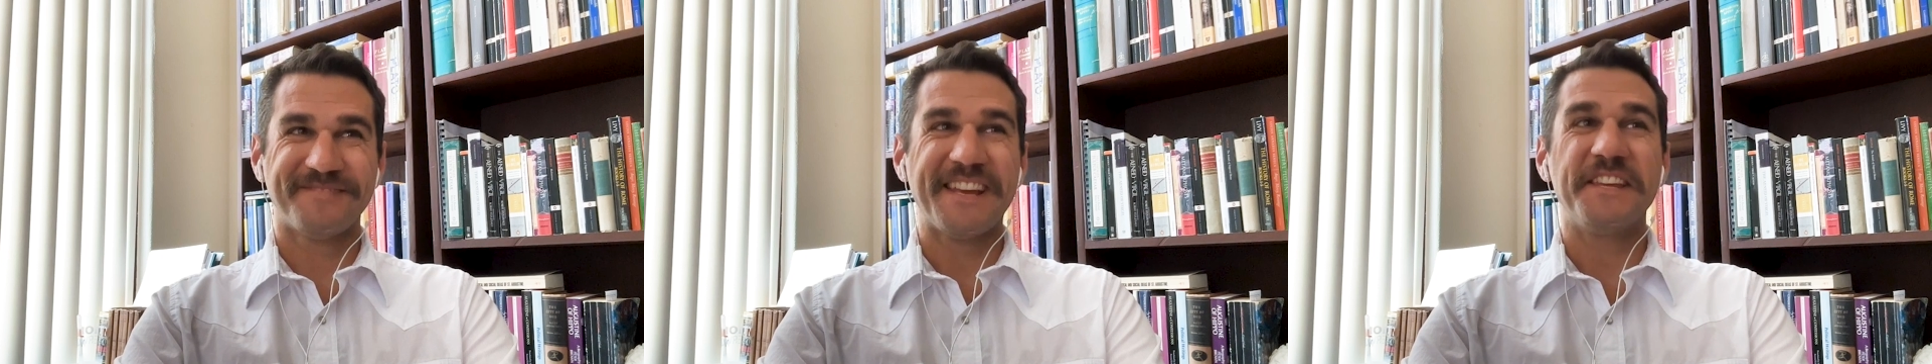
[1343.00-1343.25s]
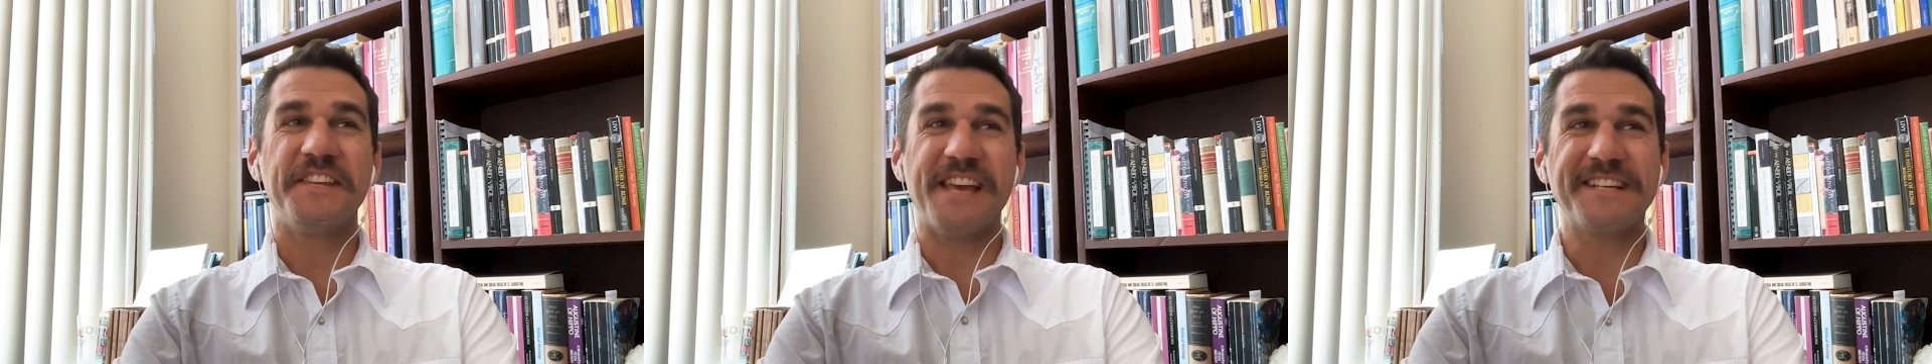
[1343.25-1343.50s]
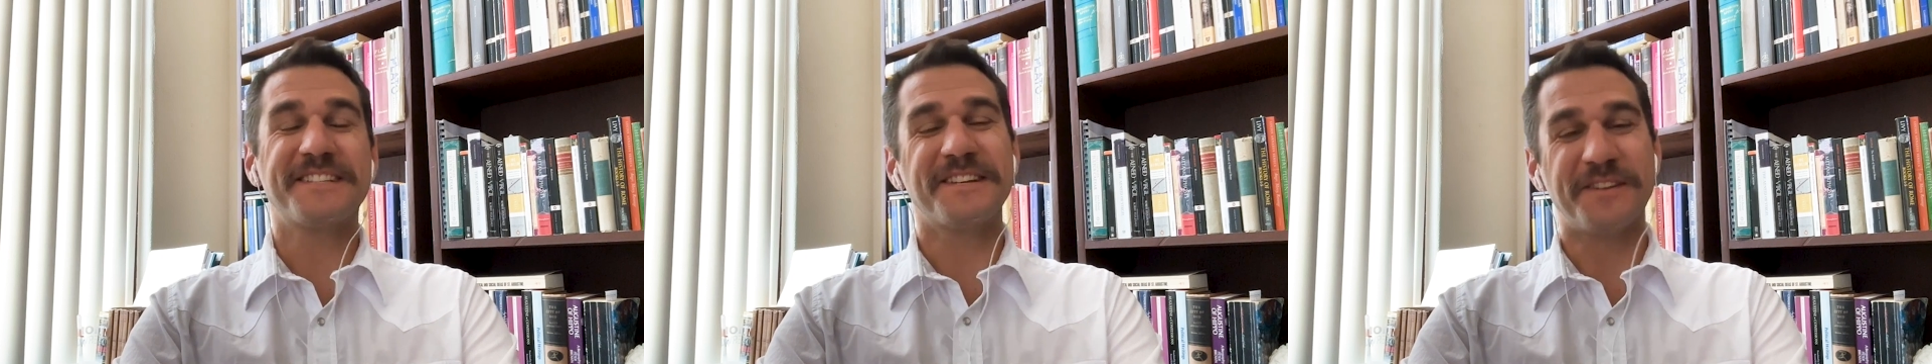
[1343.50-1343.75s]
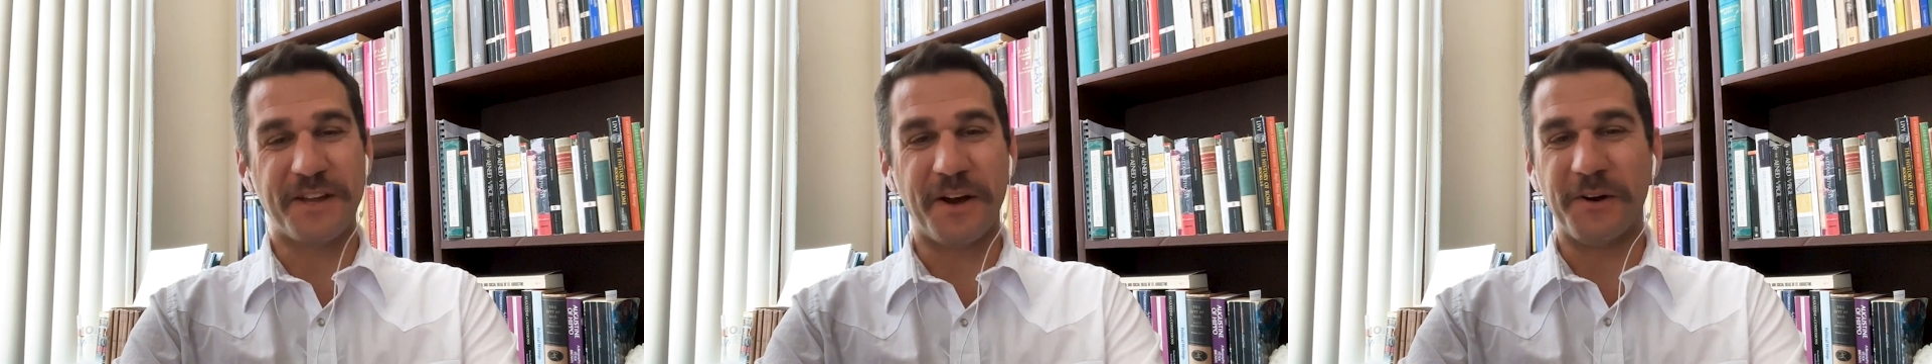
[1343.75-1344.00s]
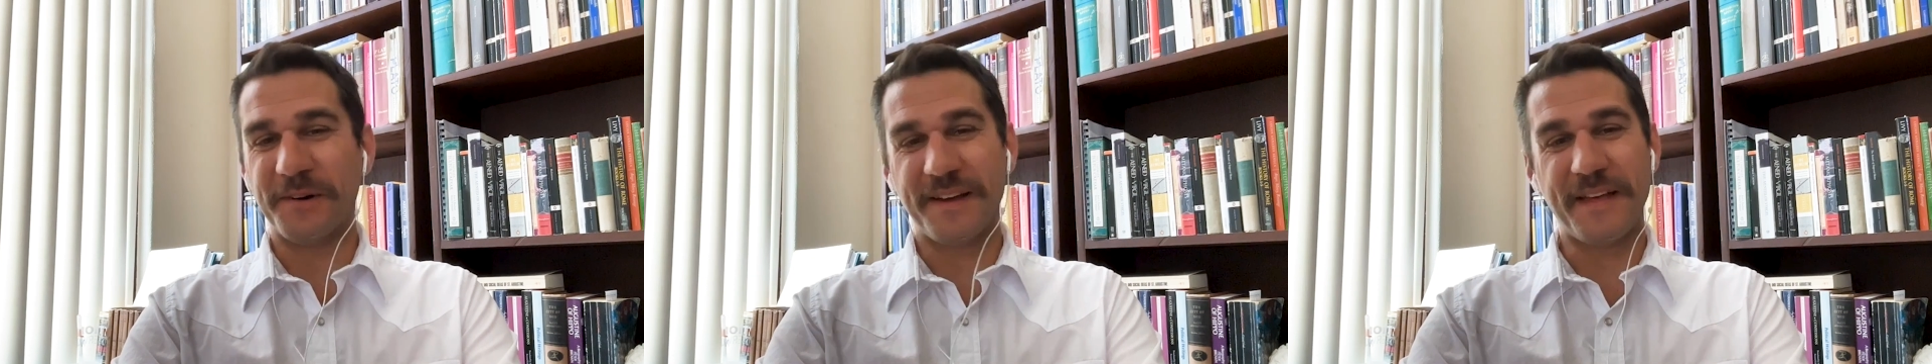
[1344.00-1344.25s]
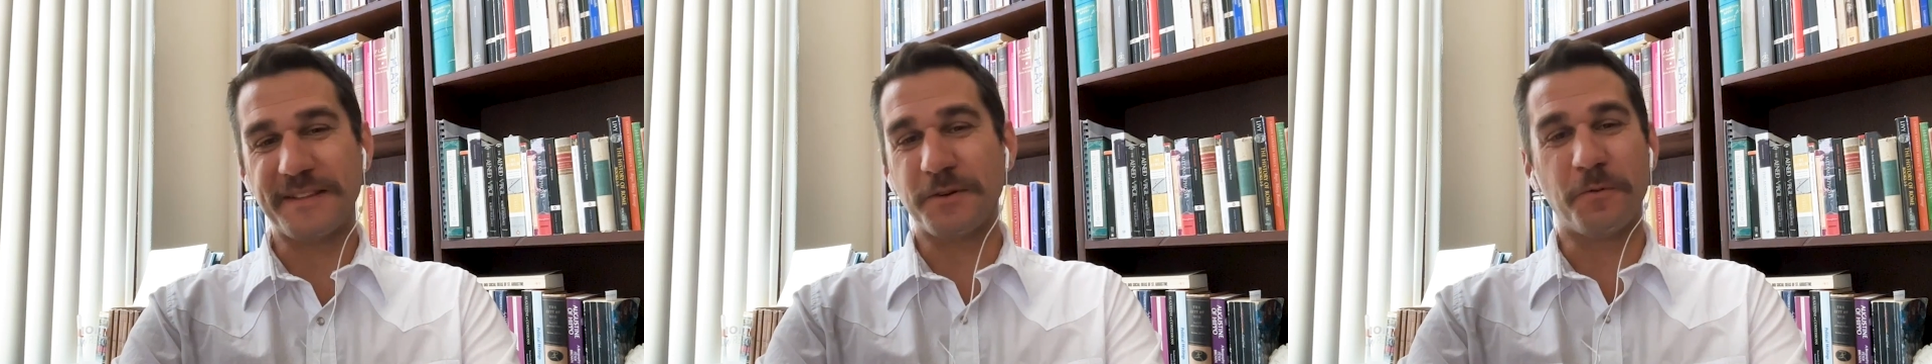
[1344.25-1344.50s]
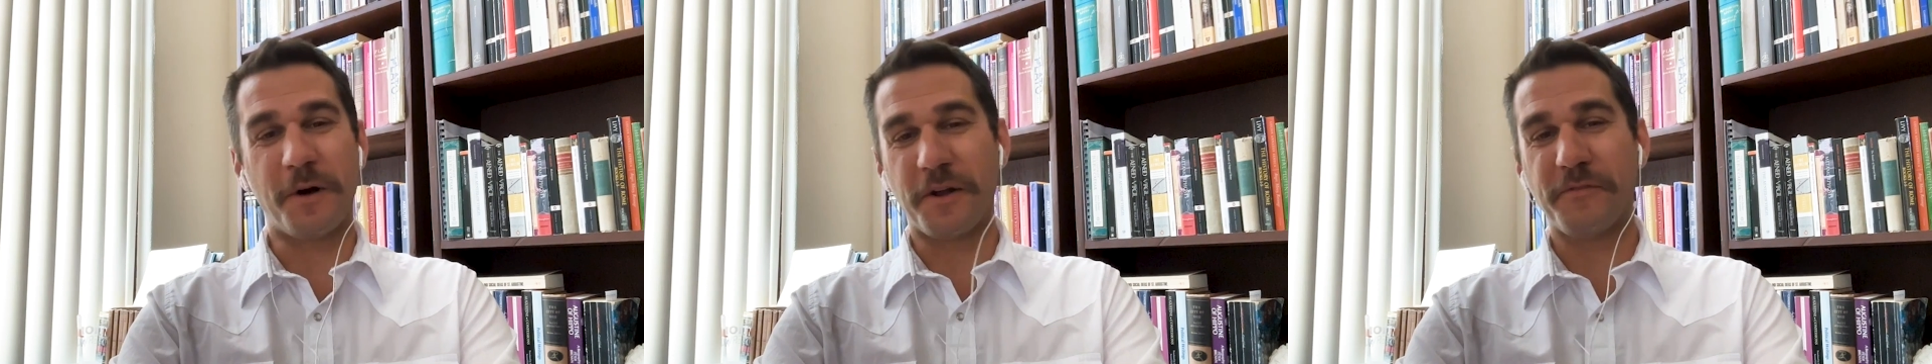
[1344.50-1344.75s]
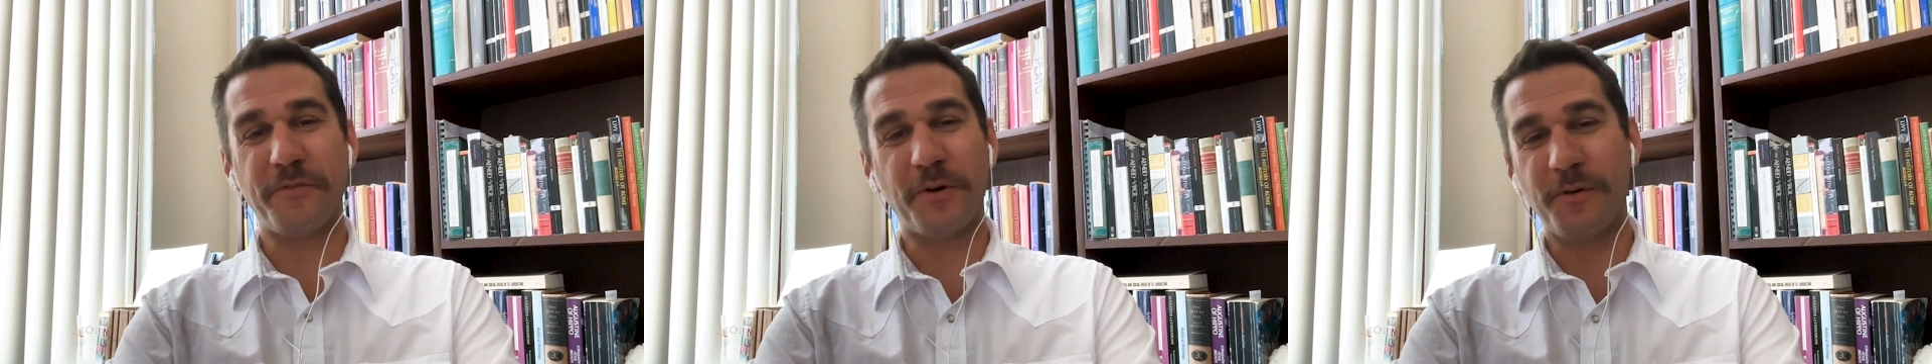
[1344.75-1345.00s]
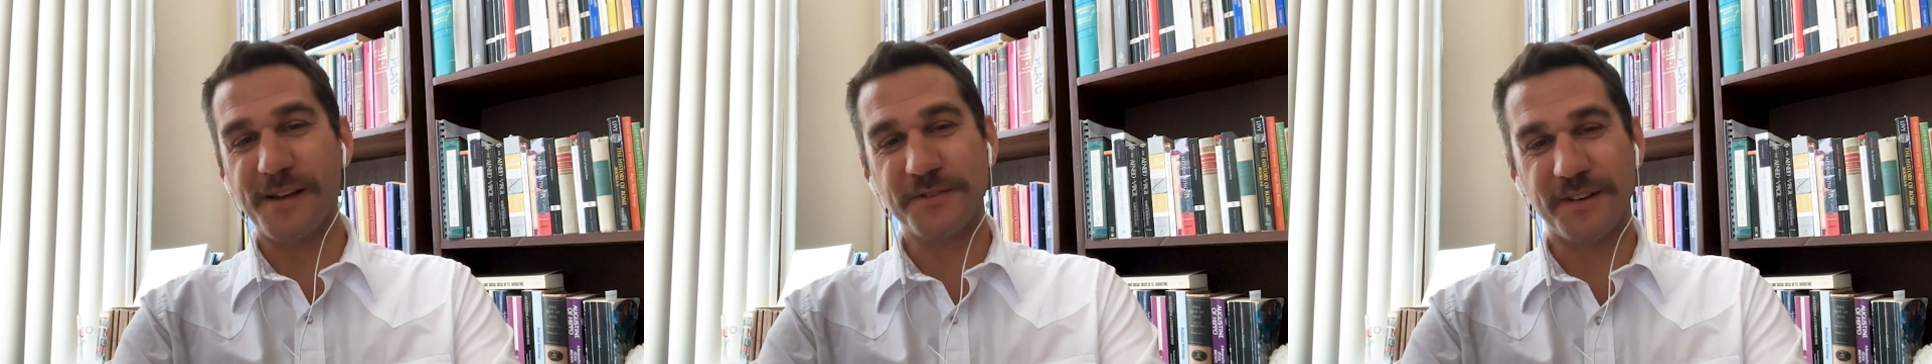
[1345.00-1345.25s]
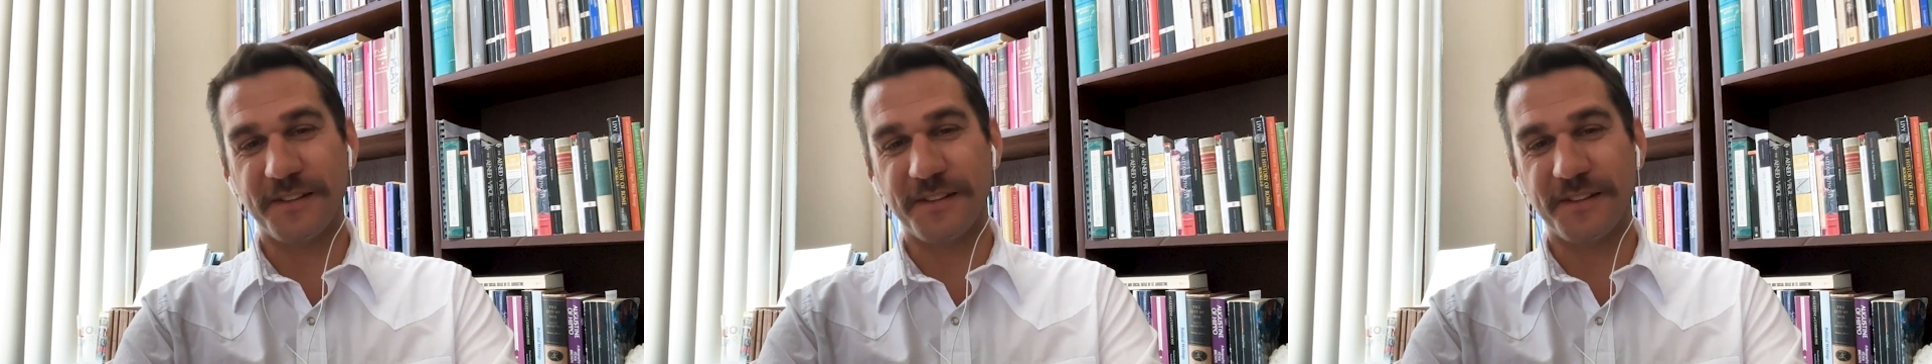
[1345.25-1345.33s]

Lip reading: Yes and no. And that's a wonderful question.